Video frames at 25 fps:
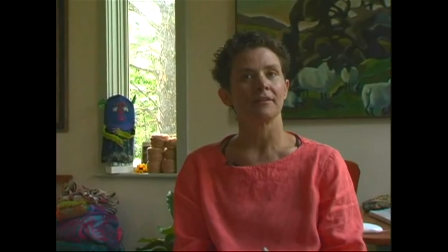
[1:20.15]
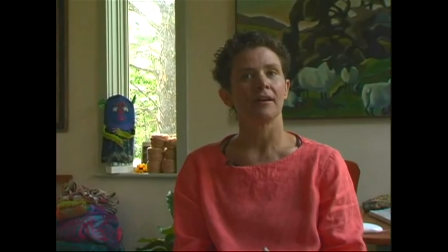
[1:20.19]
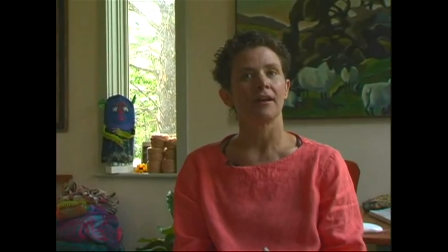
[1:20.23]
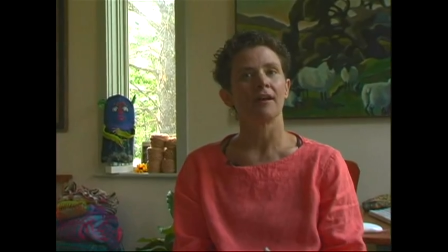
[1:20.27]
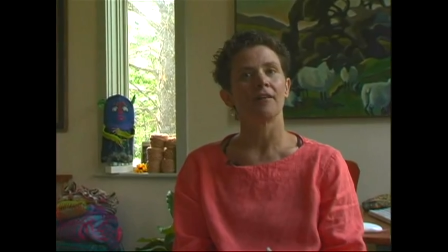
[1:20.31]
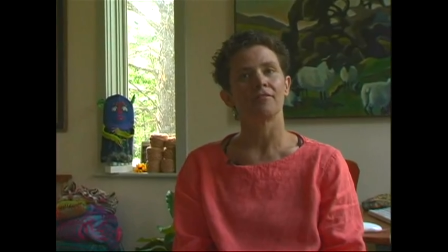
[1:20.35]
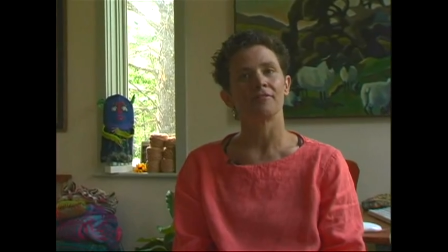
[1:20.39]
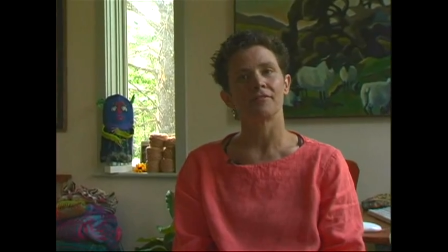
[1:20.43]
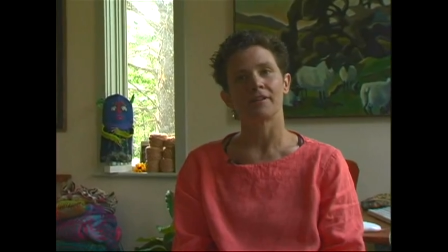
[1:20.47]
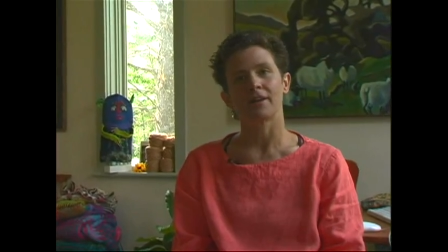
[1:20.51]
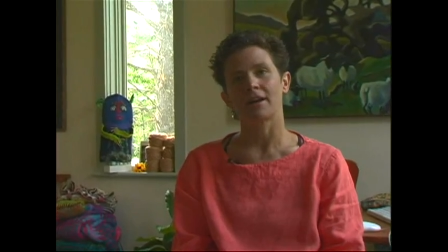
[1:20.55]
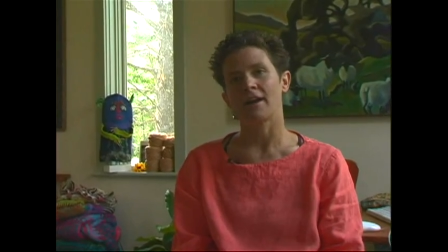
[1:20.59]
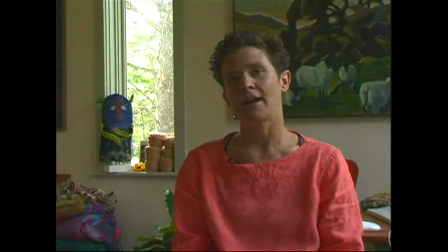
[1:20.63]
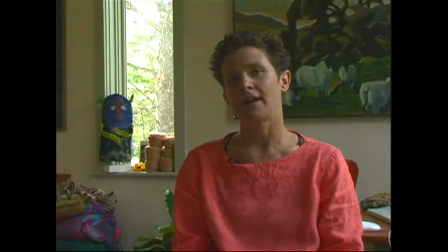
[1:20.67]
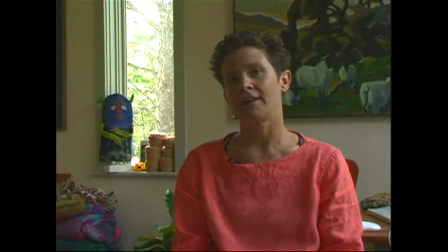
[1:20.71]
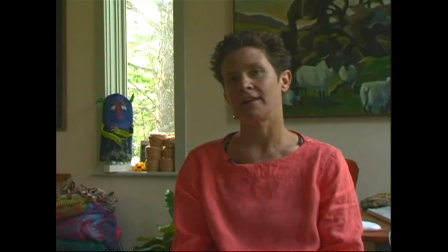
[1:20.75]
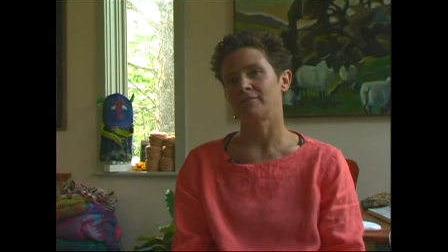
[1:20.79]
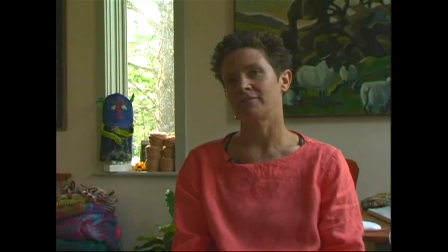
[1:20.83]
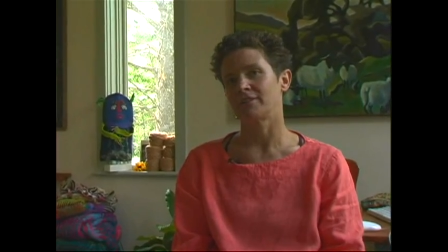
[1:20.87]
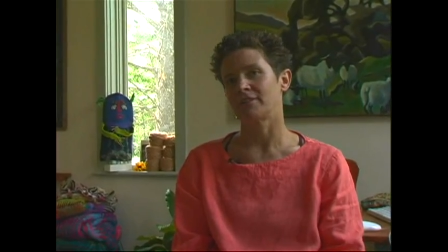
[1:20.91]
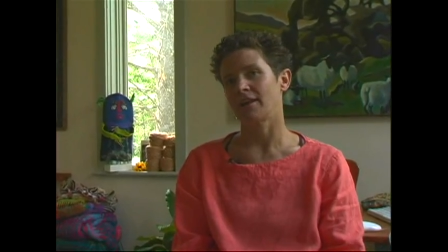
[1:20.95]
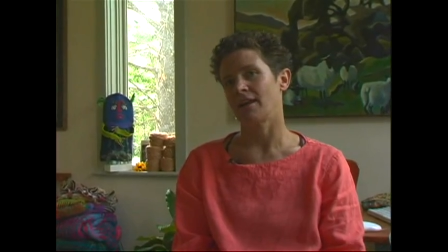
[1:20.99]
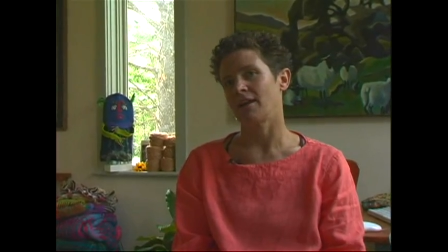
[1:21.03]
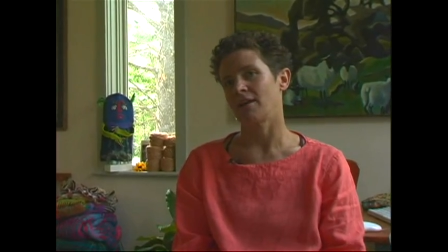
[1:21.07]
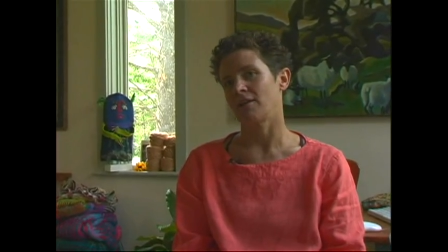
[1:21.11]
of the kind
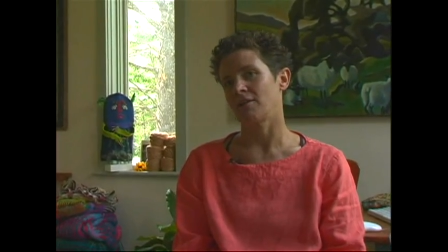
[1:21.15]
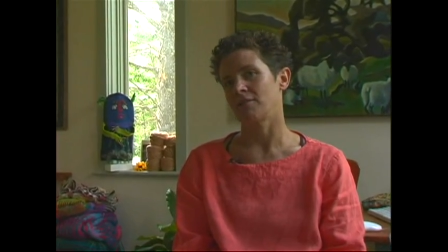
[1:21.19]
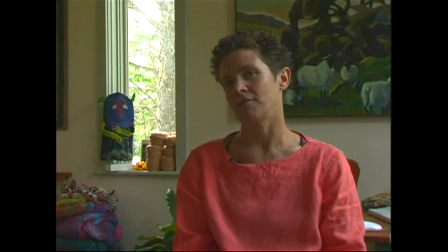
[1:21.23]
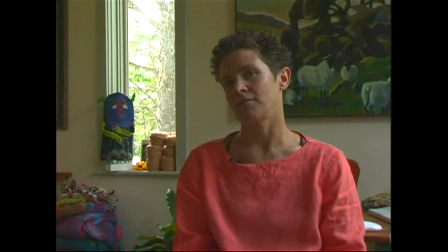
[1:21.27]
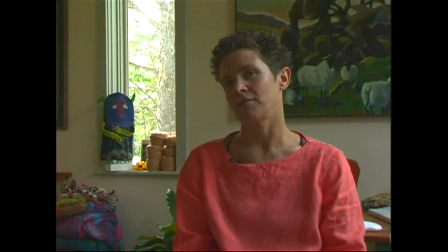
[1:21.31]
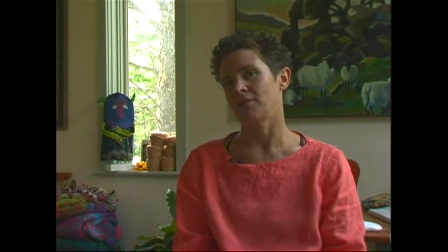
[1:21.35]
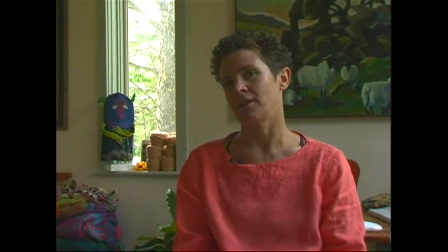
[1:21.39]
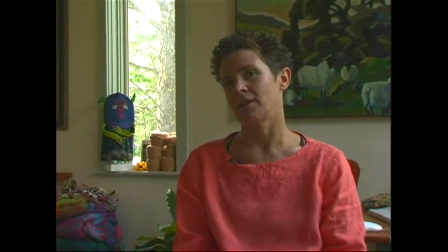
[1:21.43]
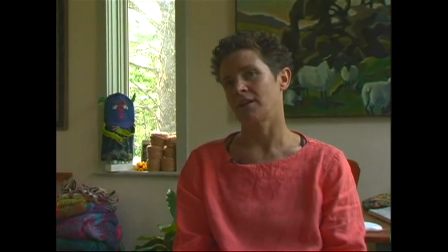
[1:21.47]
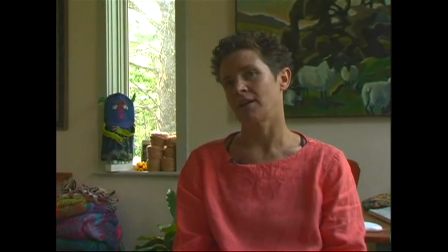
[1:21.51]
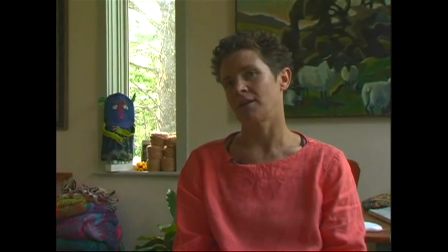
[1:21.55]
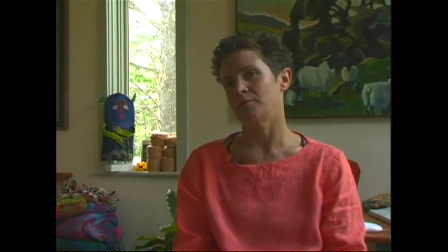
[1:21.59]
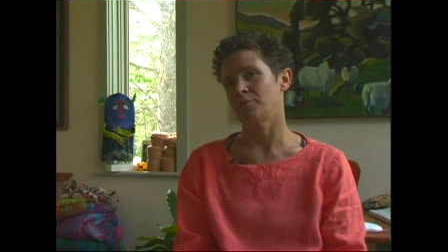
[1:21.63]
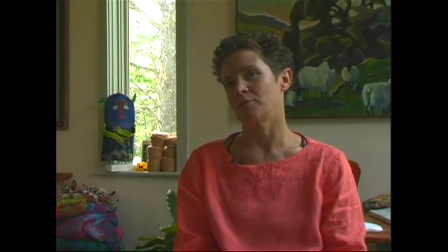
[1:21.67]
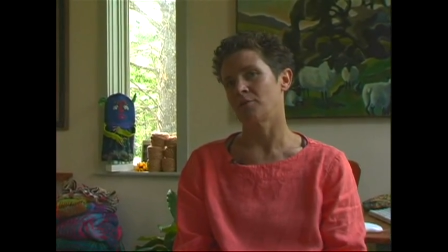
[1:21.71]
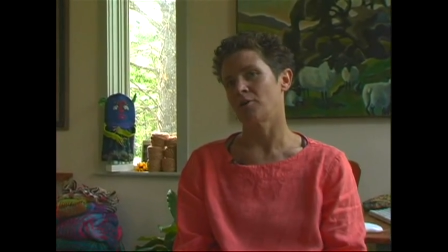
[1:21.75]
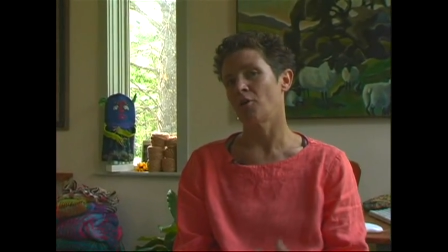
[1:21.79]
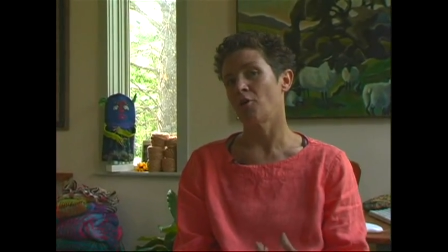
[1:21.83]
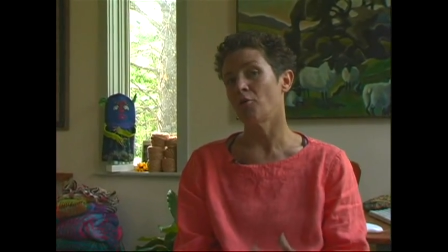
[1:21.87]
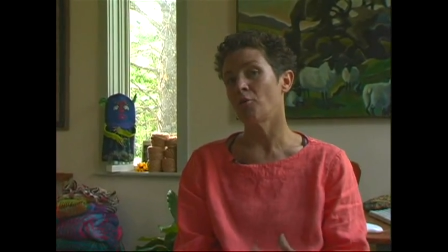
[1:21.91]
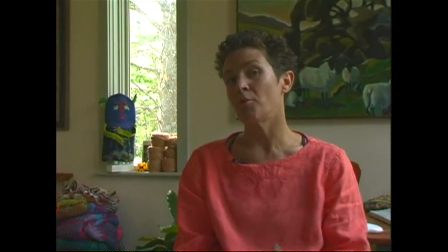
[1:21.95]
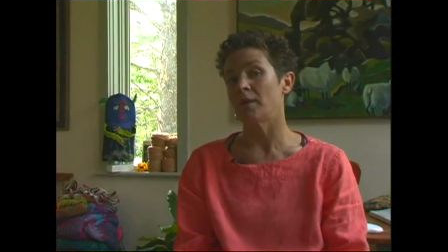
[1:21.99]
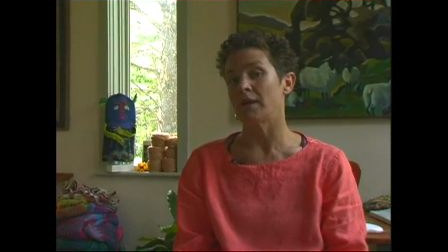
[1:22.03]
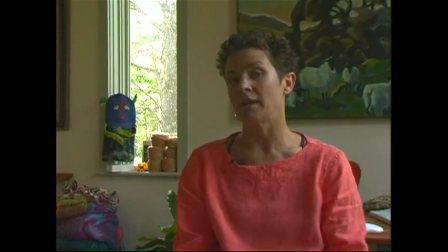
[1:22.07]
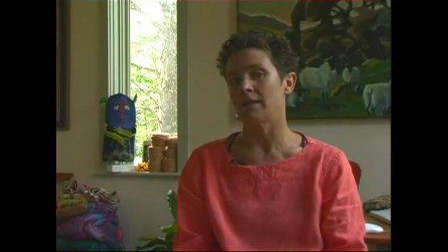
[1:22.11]
of care that I'm
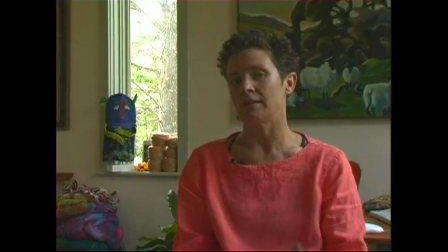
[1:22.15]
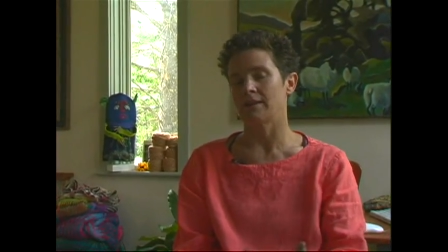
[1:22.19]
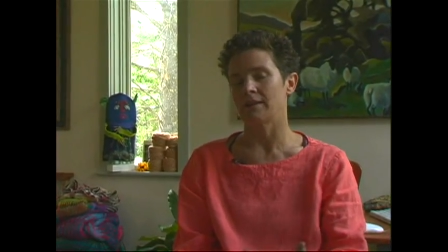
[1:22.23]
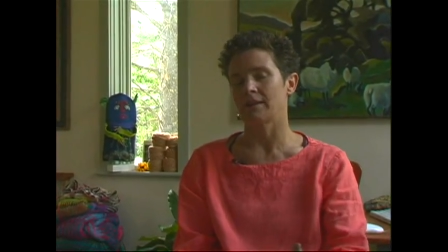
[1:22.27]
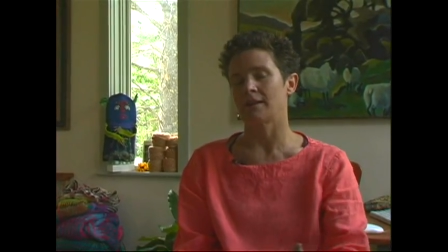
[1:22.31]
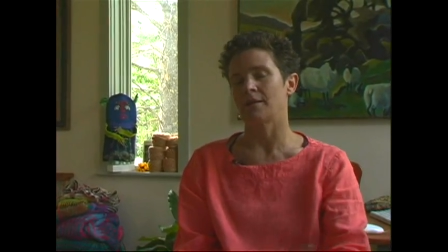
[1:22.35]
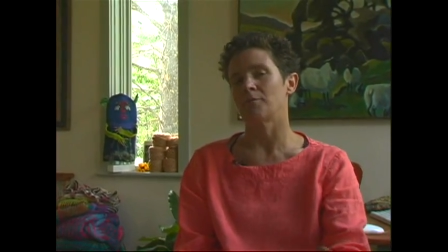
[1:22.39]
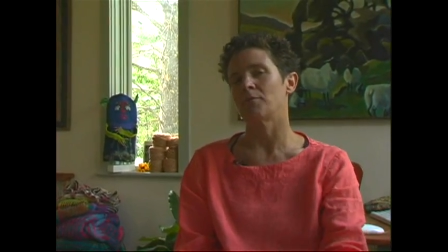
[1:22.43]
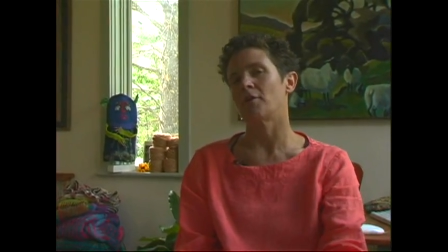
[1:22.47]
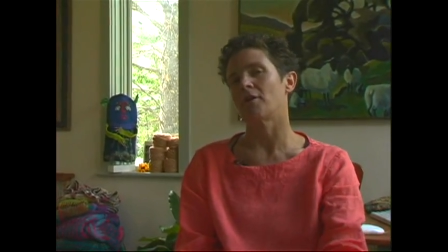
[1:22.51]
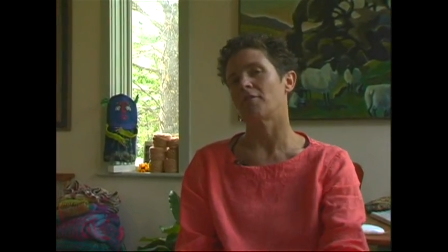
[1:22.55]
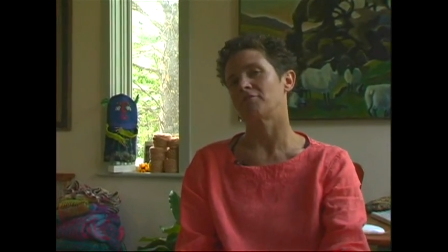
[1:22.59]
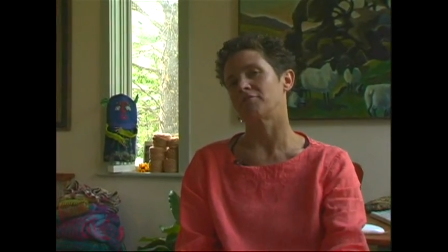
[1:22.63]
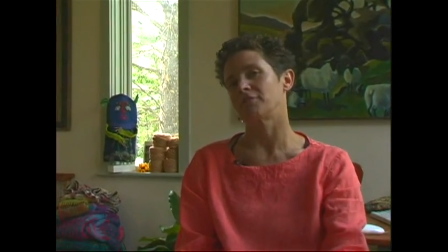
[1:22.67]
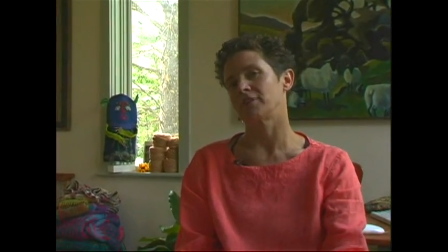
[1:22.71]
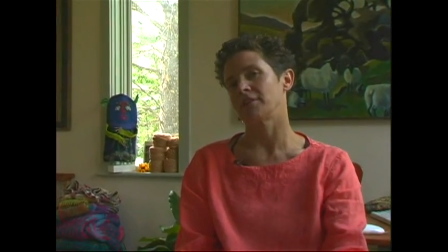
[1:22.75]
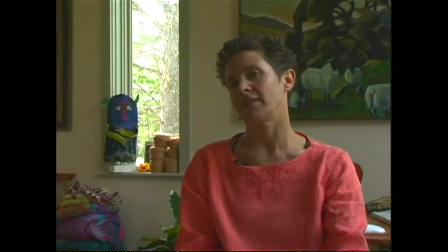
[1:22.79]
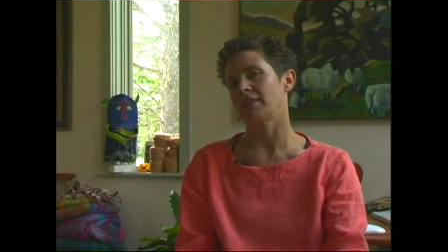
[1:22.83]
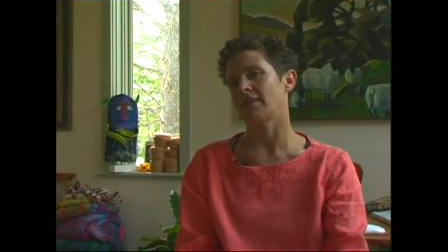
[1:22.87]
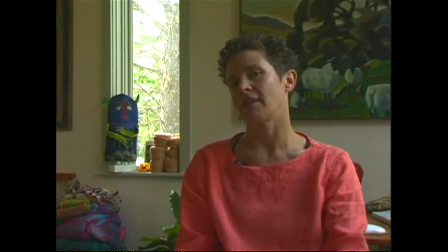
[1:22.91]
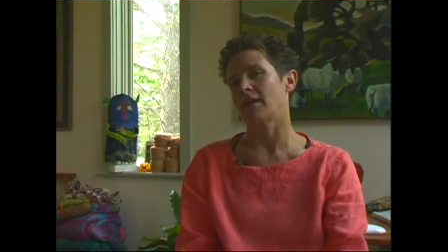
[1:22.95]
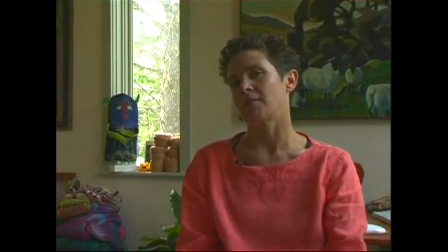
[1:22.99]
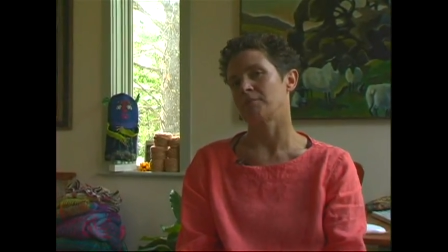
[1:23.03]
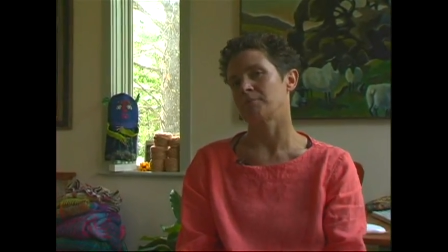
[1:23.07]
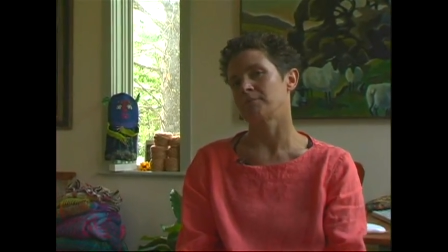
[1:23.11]
hoping that I'm
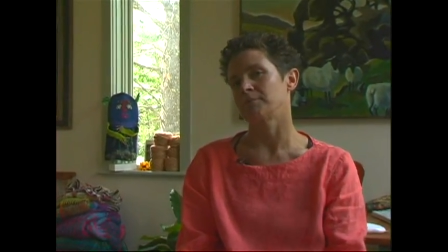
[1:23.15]
offering them.